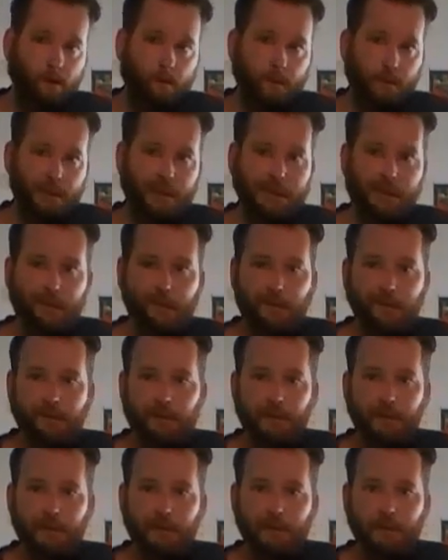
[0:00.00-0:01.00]

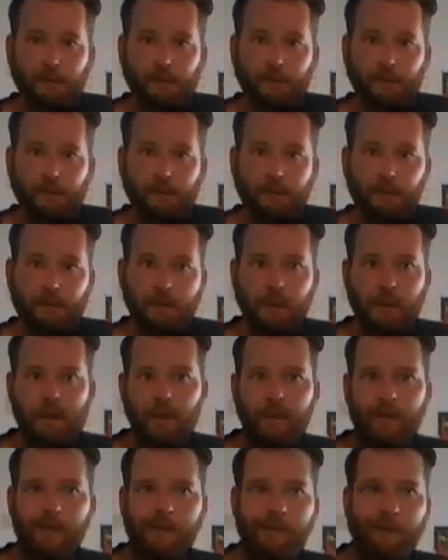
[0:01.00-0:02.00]
Myself, that
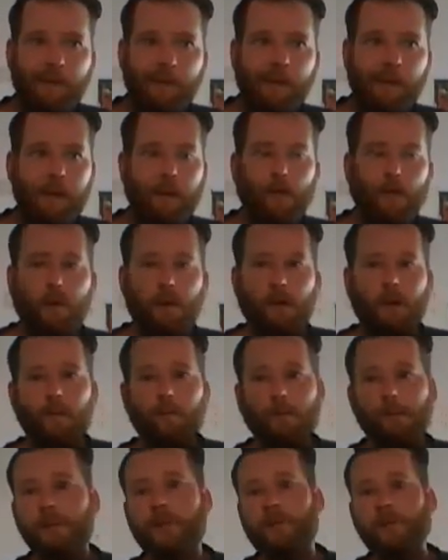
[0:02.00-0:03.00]
is quite a
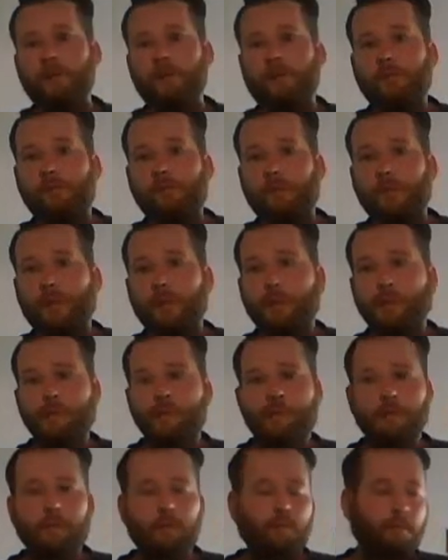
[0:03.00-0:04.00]
habitual
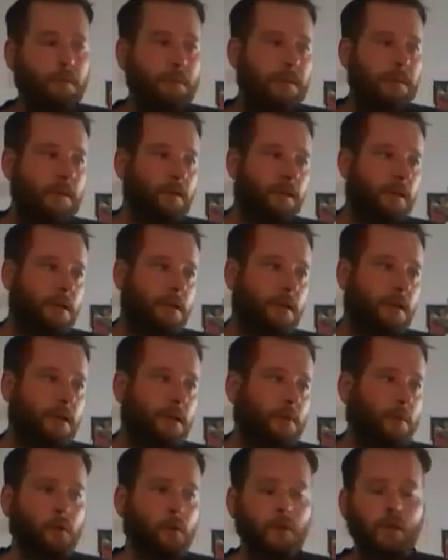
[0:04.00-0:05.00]
relationship. It's
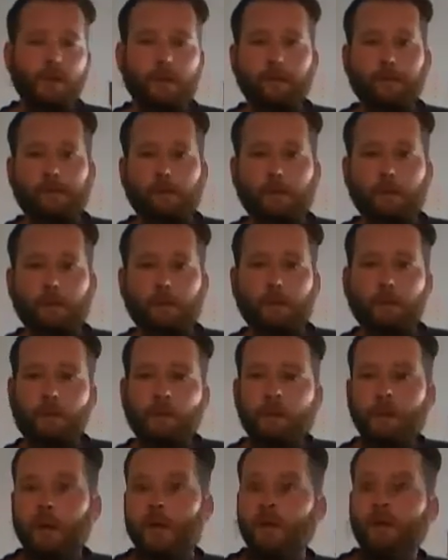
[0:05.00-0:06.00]
emotionally fueled.
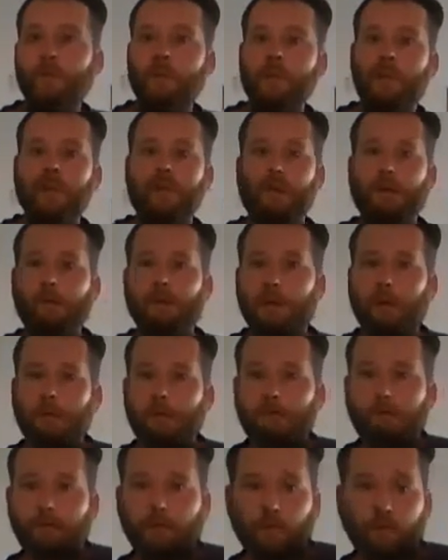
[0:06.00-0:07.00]
We celebrate
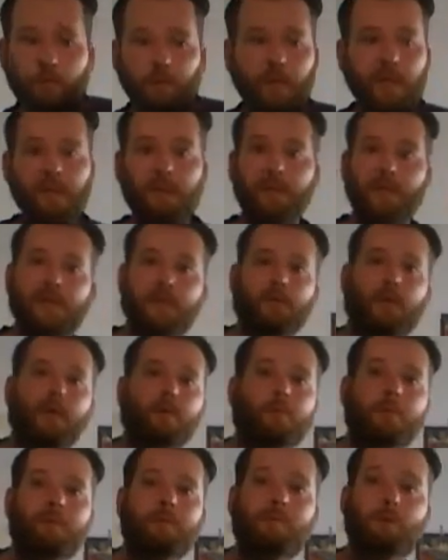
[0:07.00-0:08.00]
with food, we
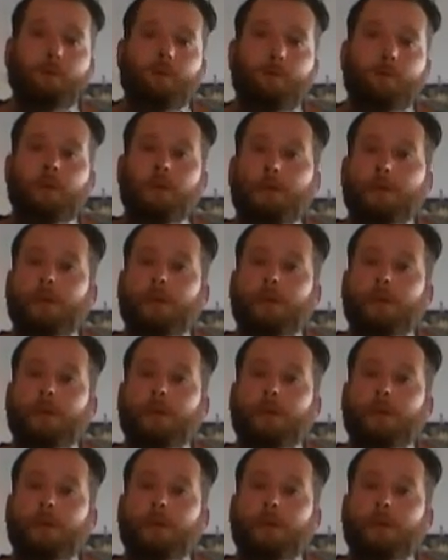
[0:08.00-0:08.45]
commiserate with food.